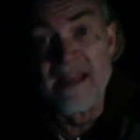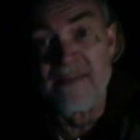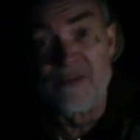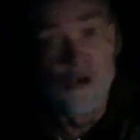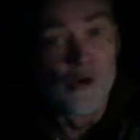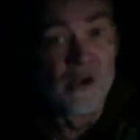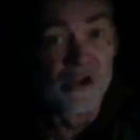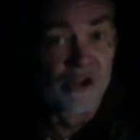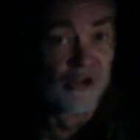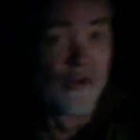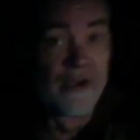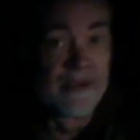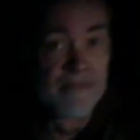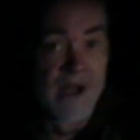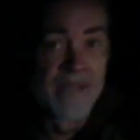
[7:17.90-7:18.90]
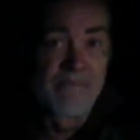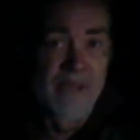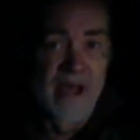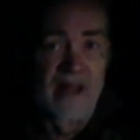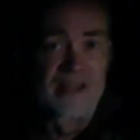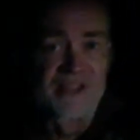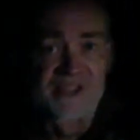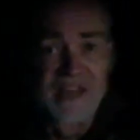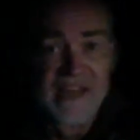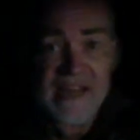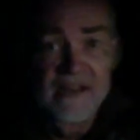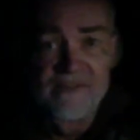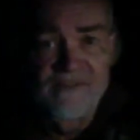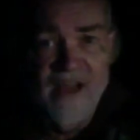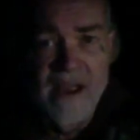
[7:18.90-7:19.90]
of you, including my
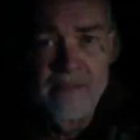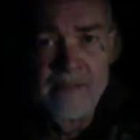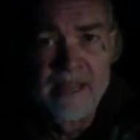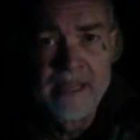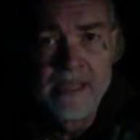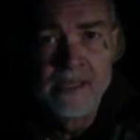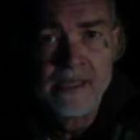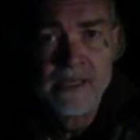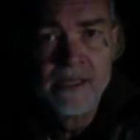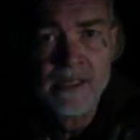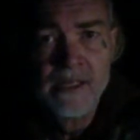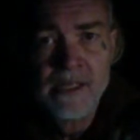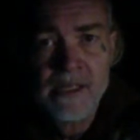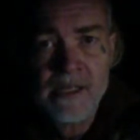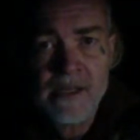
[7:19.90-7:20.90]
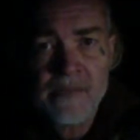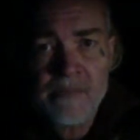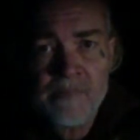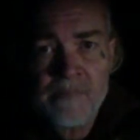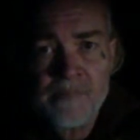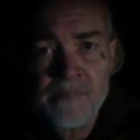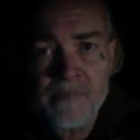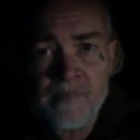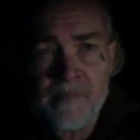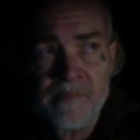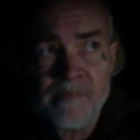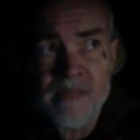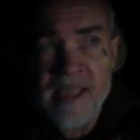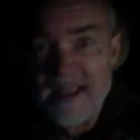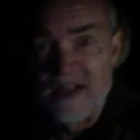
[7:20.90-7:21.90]
Palestinian family,
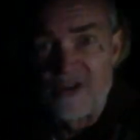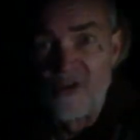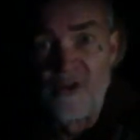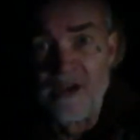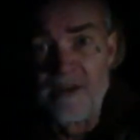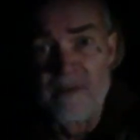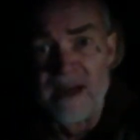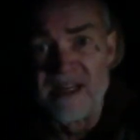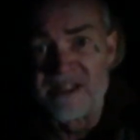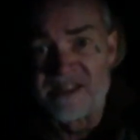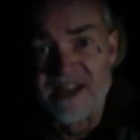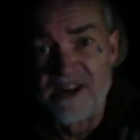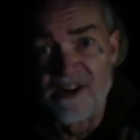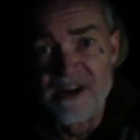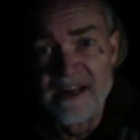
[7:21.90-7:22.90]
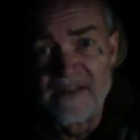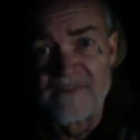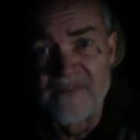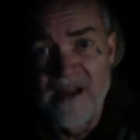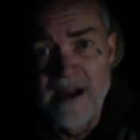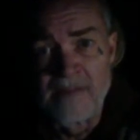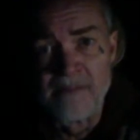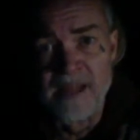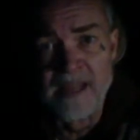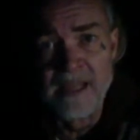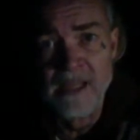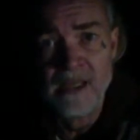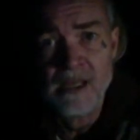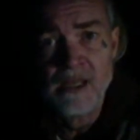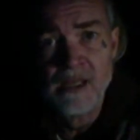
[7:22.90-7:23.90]
including my Syrian
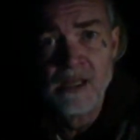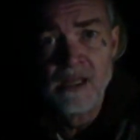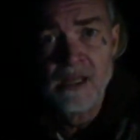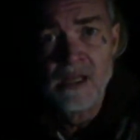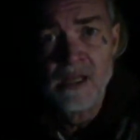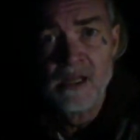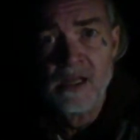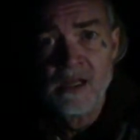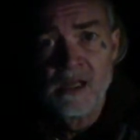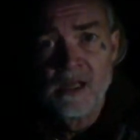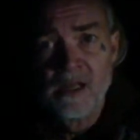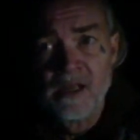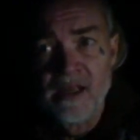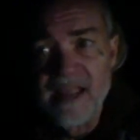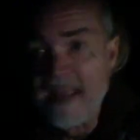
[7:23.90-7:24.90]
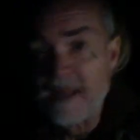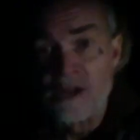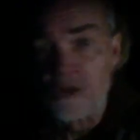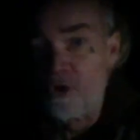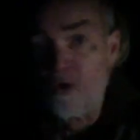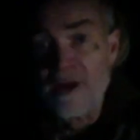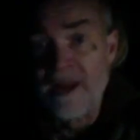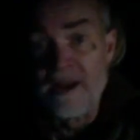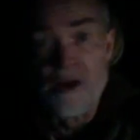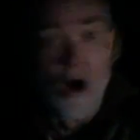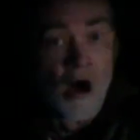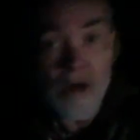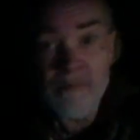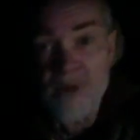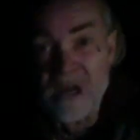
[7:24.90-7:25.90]
family, including
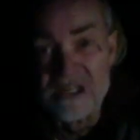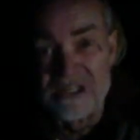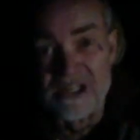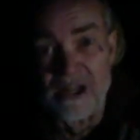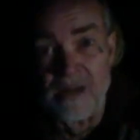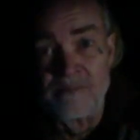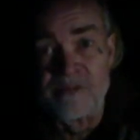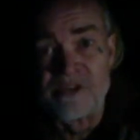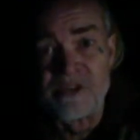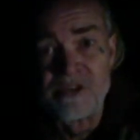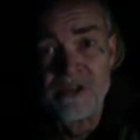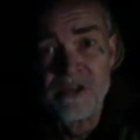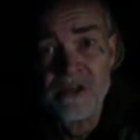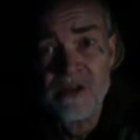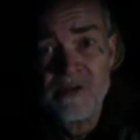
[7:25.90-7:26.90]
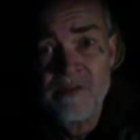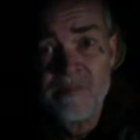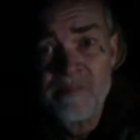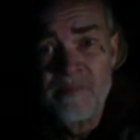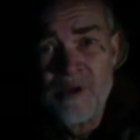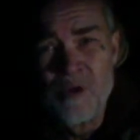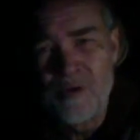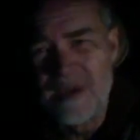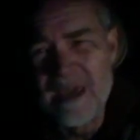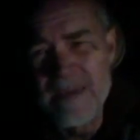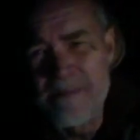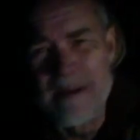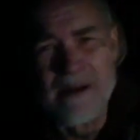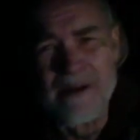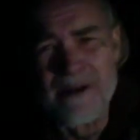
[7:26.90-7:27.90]
all Muslims who
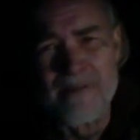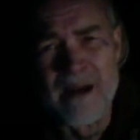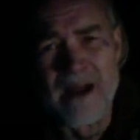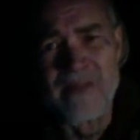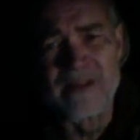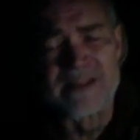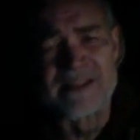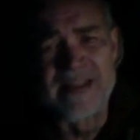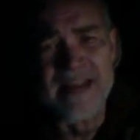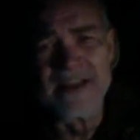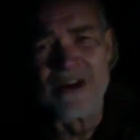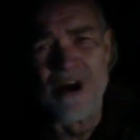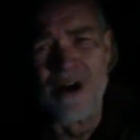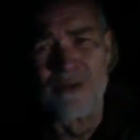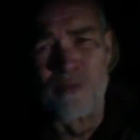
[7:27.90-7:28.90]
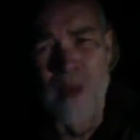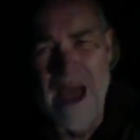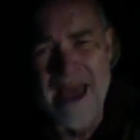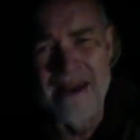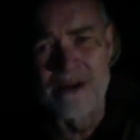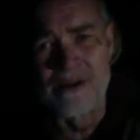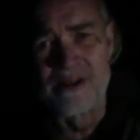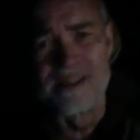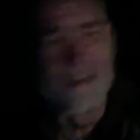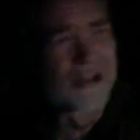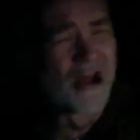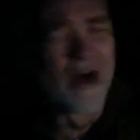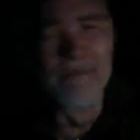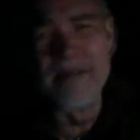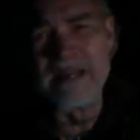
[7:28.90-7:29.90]
keep hearing about this thing called radical
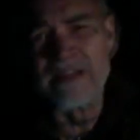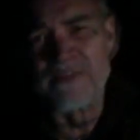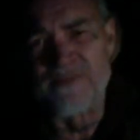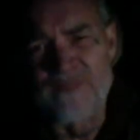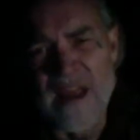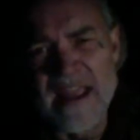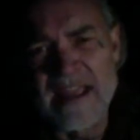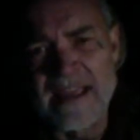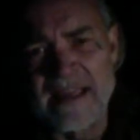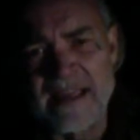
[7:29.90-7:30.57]
Islam. That's fake